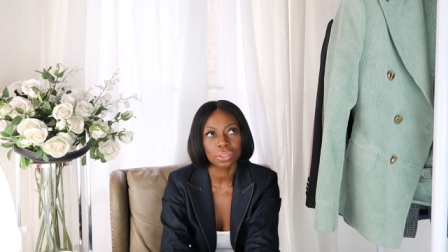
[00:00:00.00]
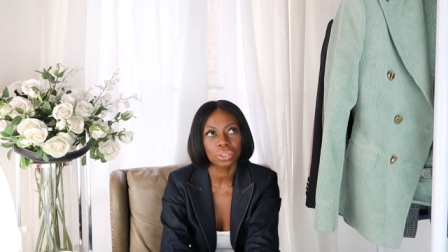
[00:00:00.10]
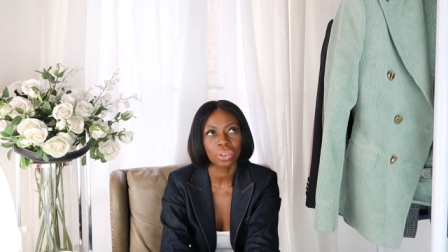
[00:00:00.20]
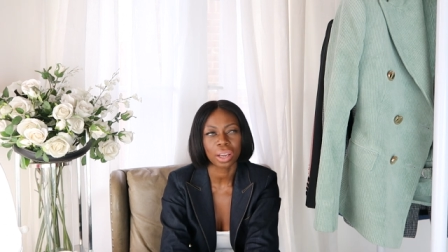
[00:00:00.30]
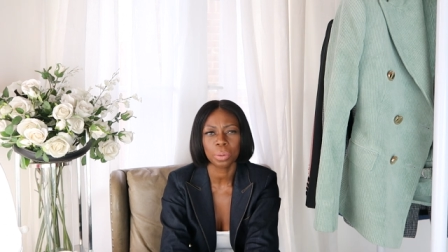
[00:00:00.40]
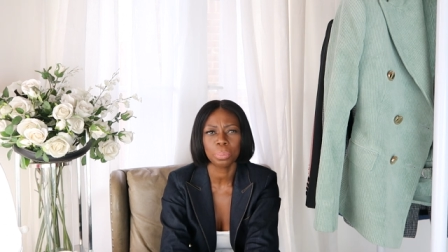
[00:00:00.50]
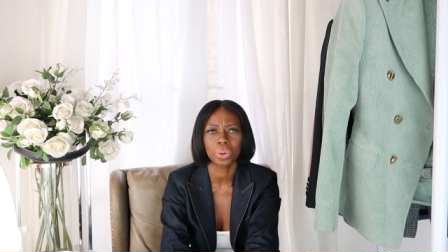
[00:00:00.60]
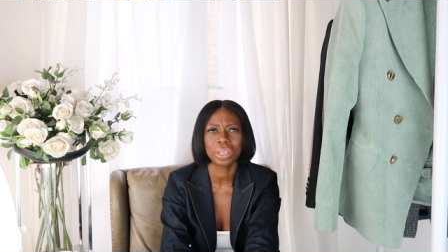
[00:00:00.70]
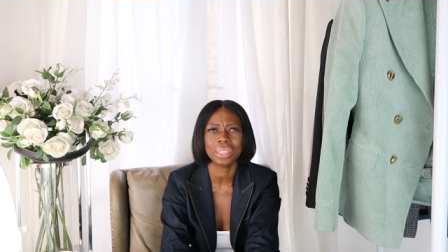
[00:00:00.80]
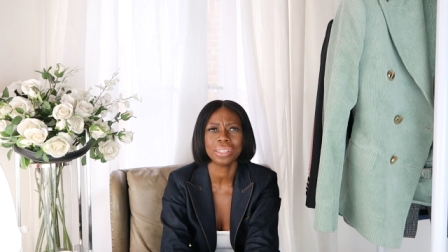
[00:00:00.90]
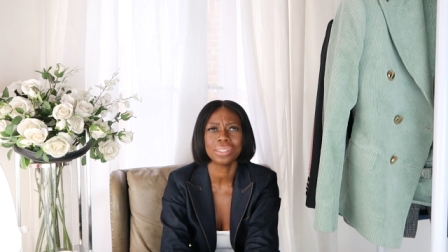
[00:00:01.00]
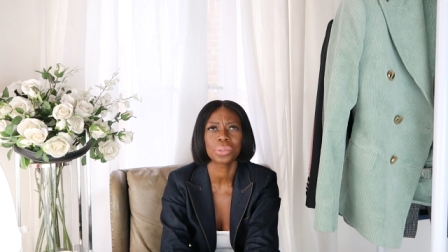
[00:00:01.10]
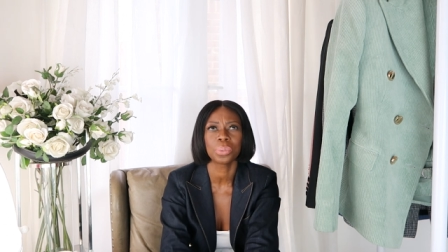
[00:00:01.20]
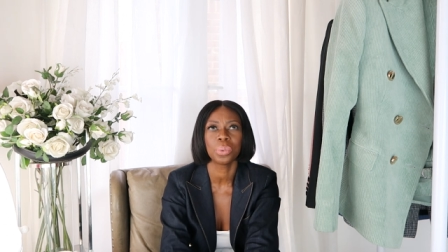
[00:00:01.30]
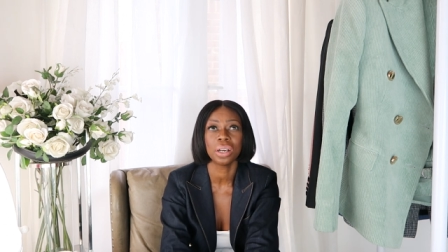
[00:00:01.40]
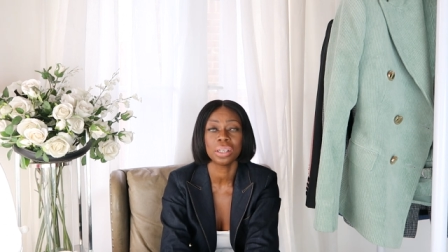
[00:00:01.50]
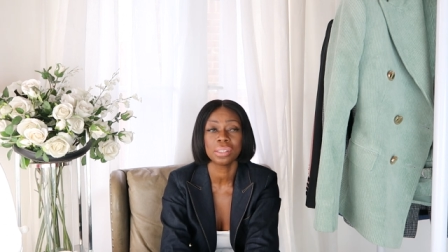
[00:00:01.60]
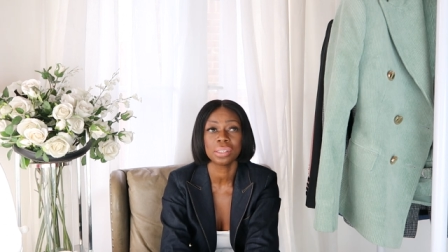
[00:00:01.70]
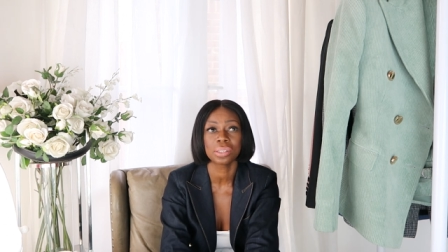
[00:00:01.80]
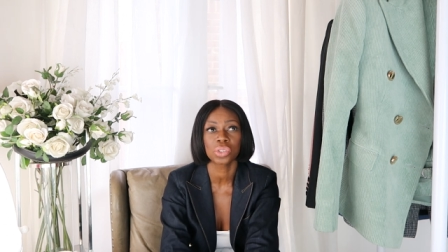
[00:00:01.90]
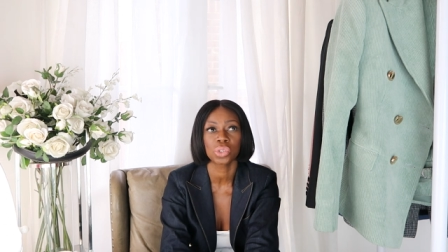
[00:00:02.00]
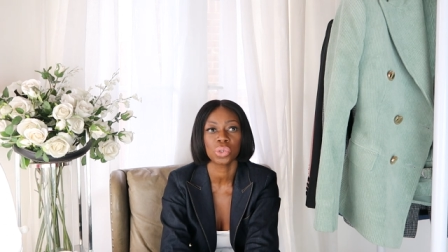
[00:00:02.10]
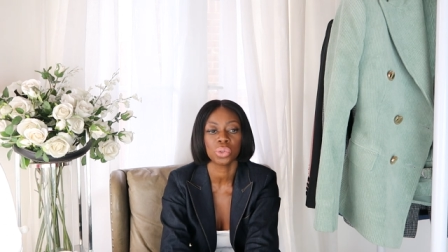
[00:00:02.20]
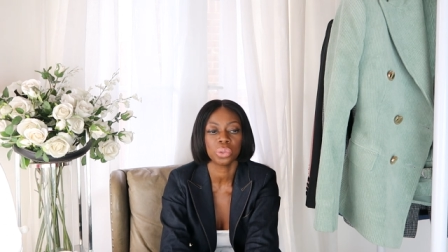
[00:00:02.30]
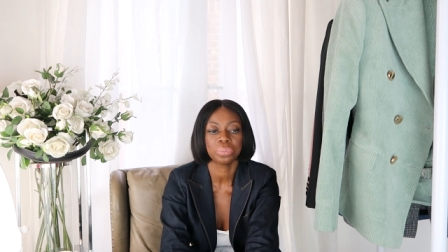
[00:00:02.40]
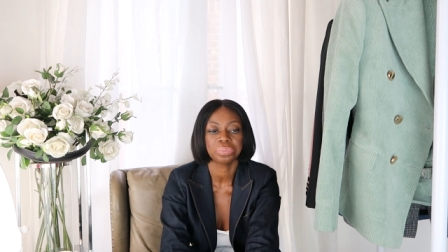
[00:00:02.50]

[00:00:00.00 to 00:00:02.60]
Trying to put it into words as to